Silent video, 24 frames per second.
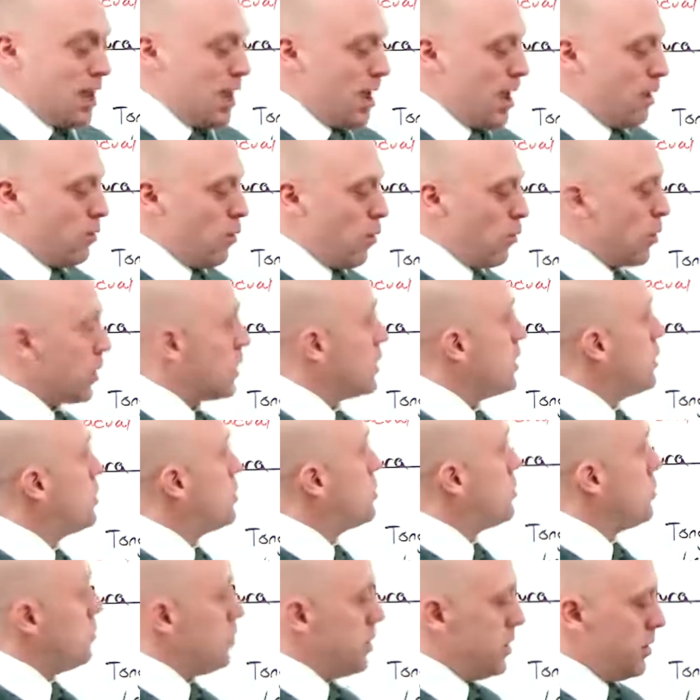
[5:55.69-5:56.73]
And what we're going to
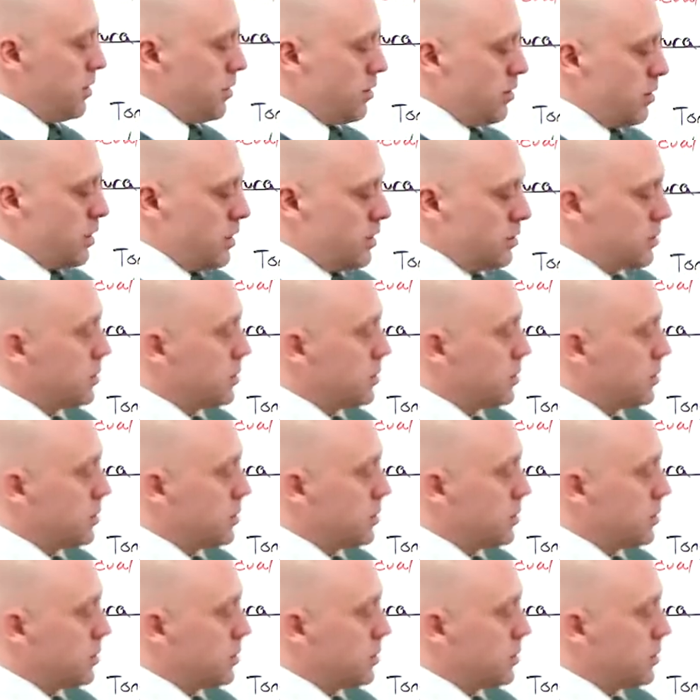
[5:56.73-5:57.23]
do here is